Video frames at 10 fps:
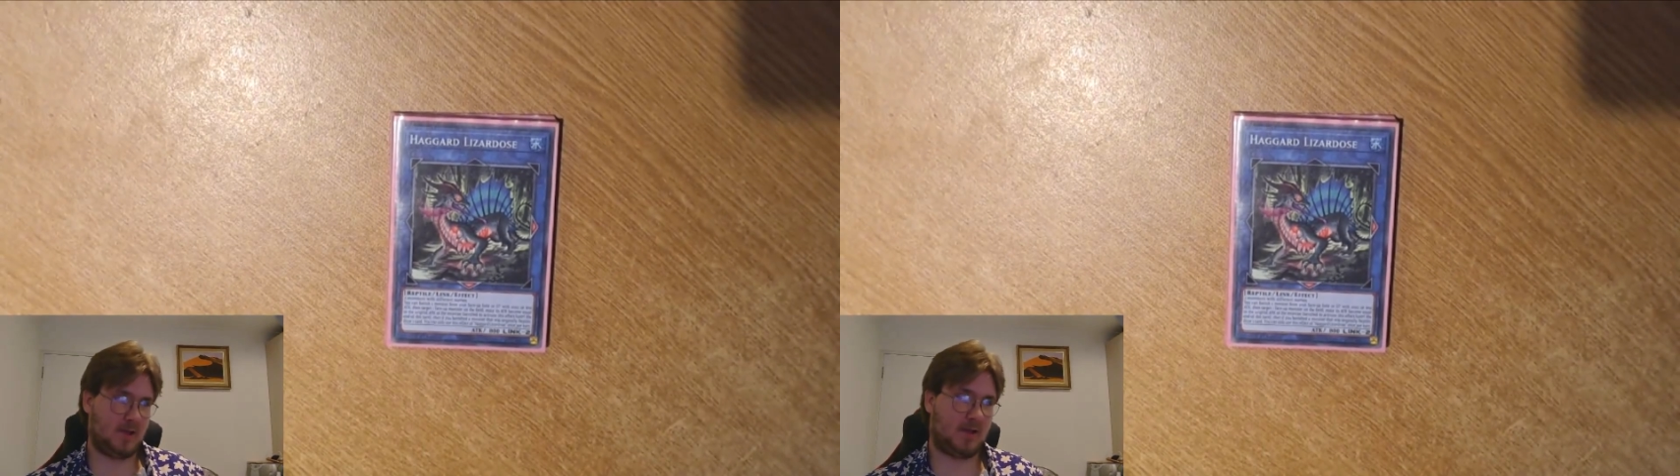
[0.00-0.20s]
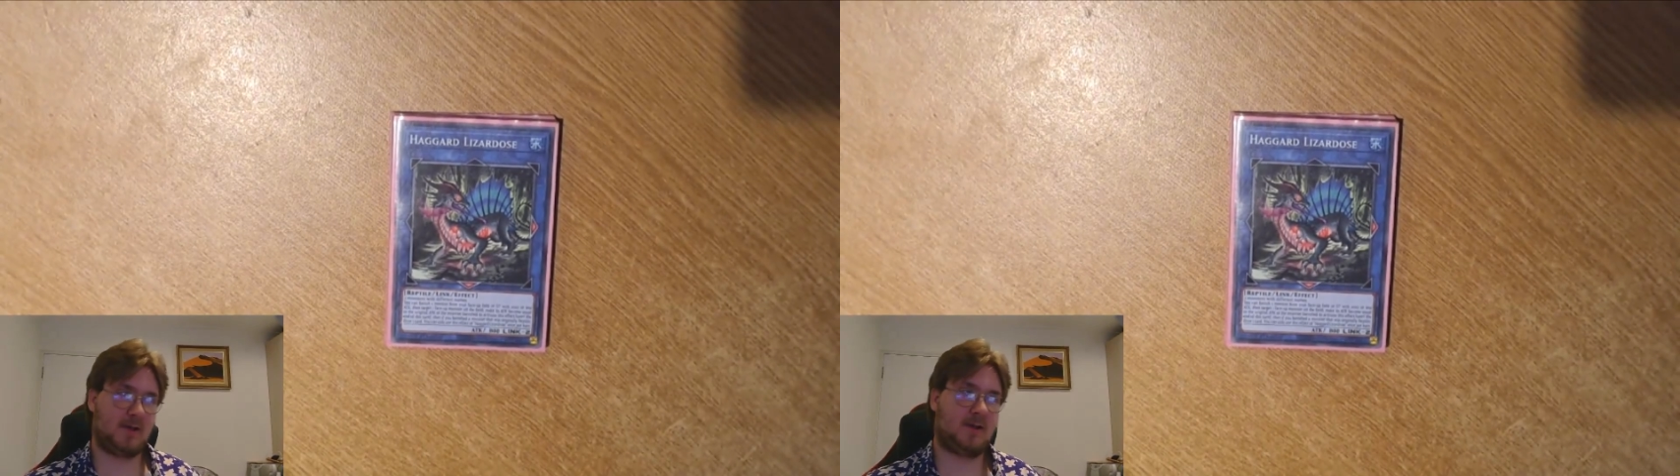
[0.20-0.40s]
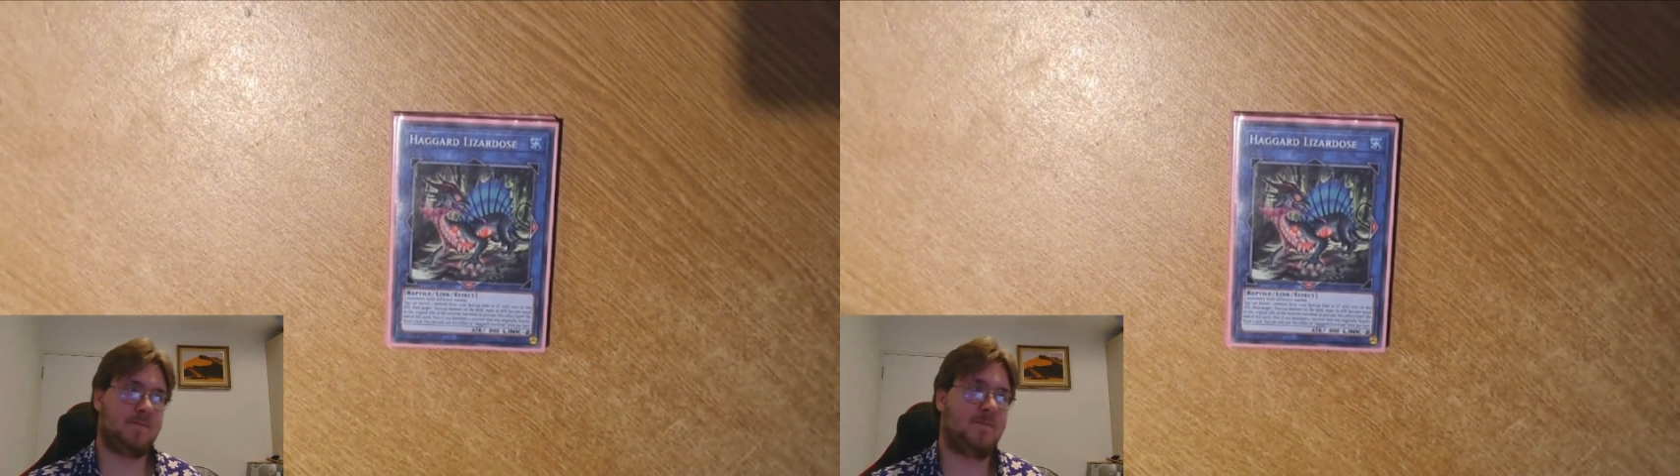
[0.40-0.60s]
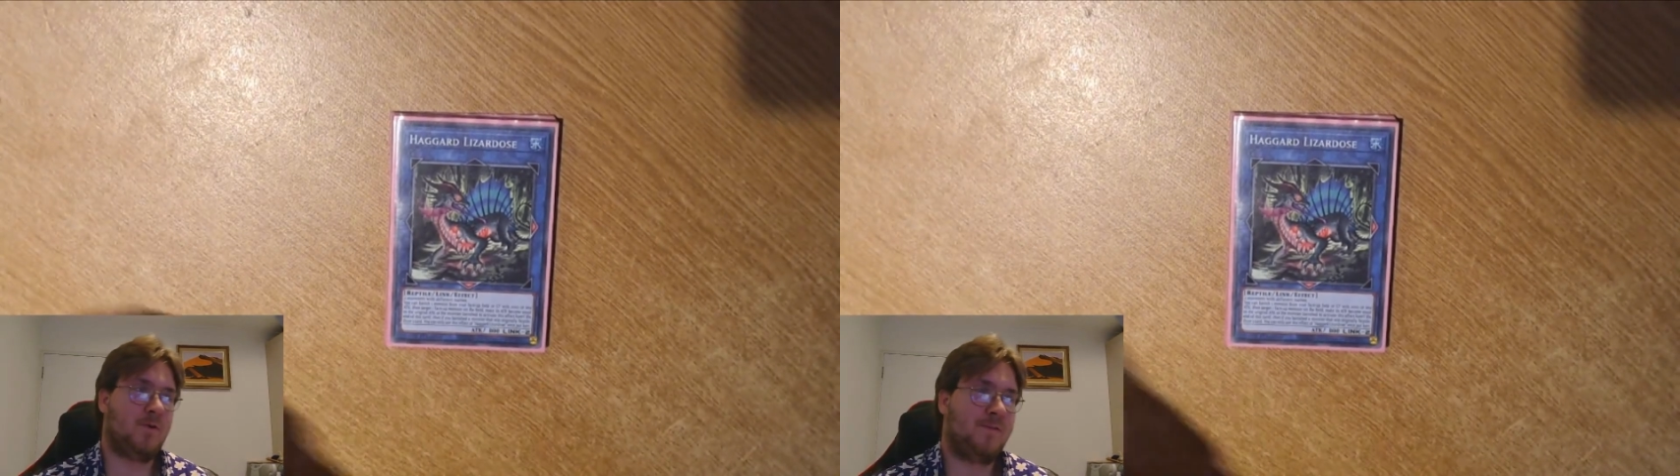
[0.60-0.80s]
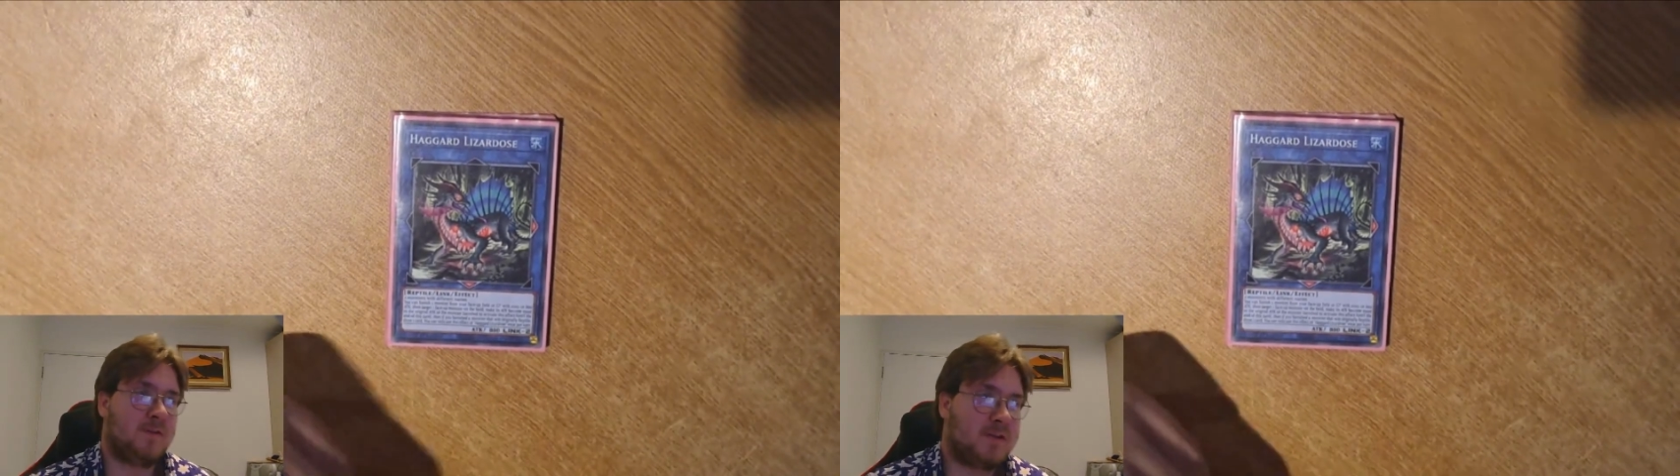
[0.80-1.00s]

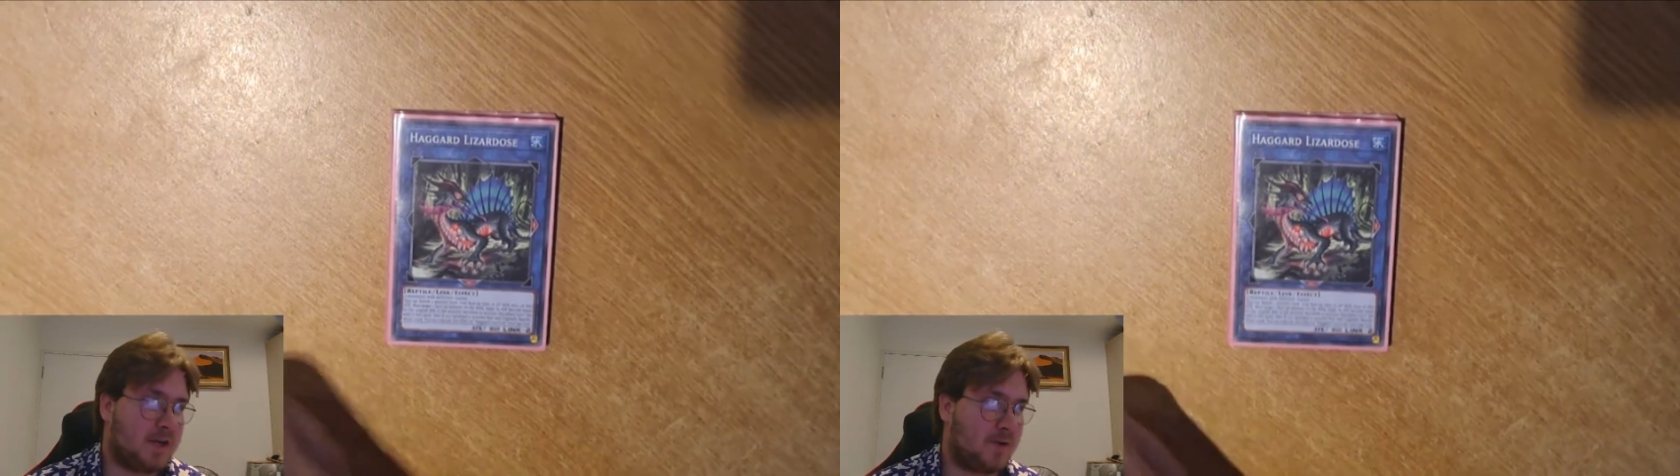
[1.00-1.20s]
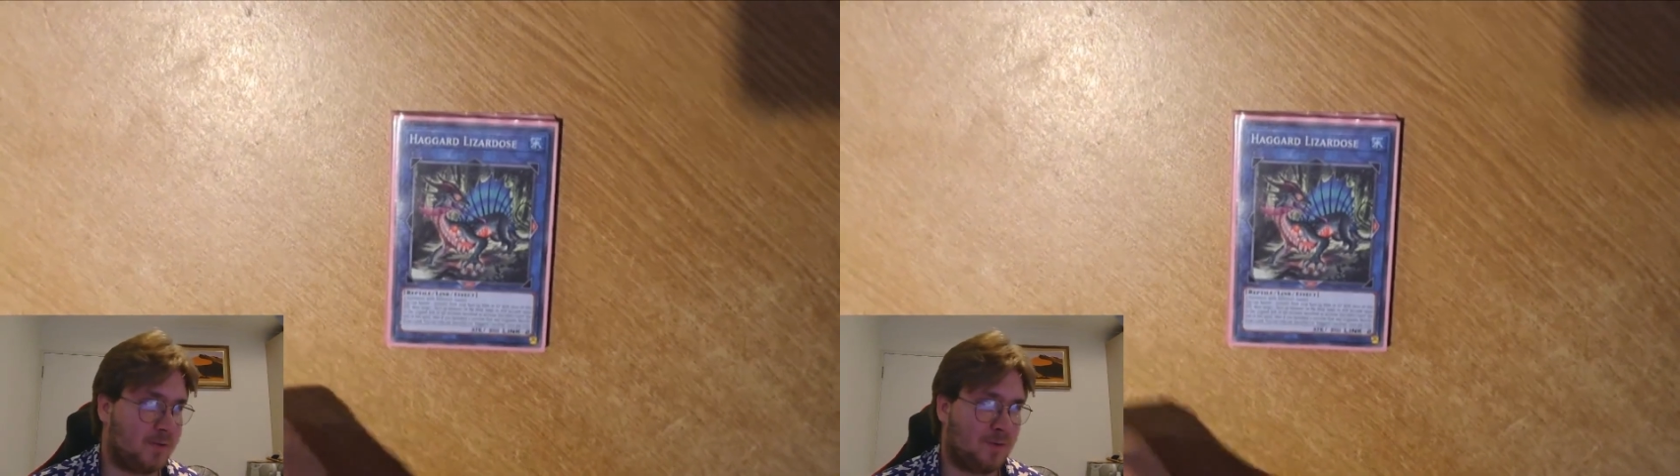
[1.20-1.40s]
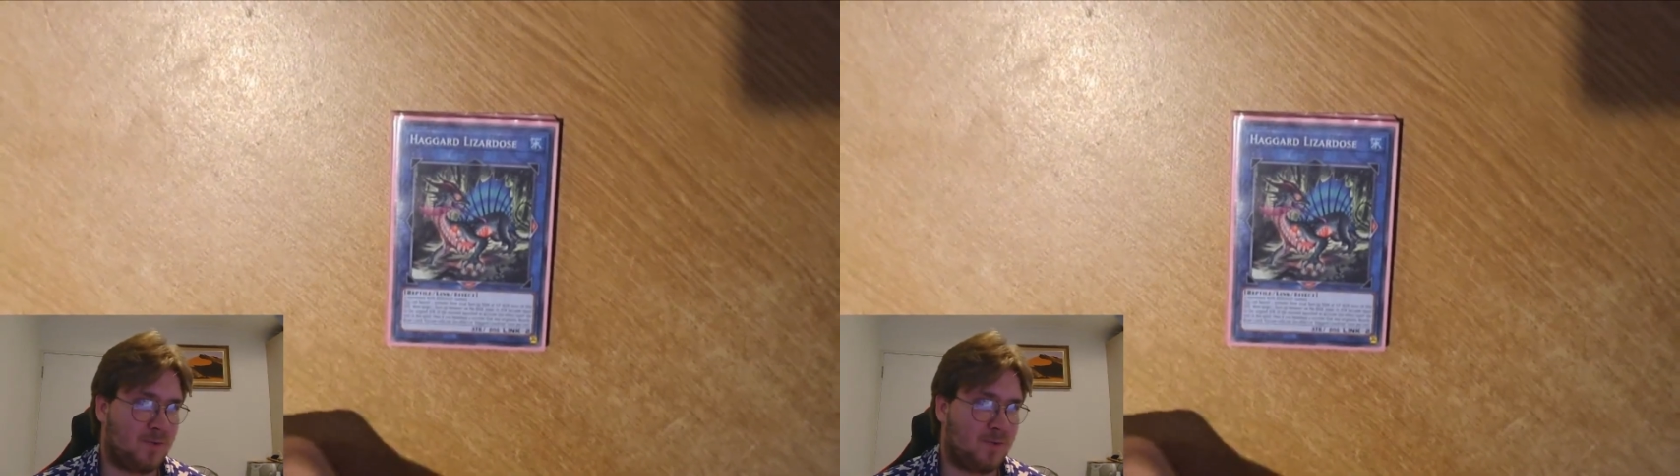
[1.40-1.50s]
Or if you're stuck with